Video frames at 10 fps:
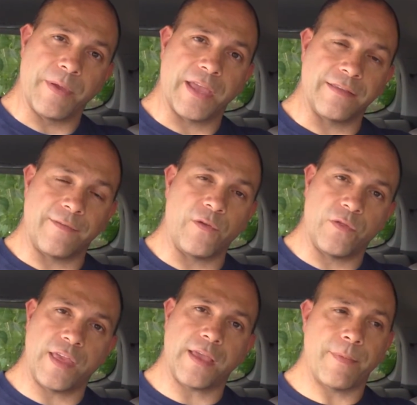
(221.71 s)
because if you
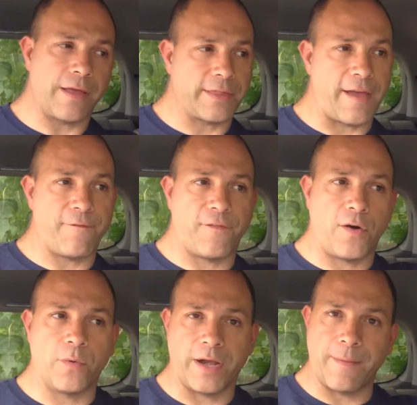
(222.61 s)
think about that
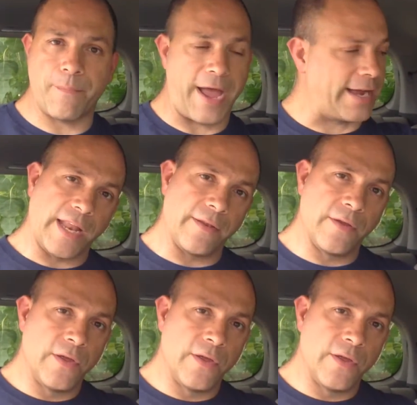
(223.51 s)
forward impact,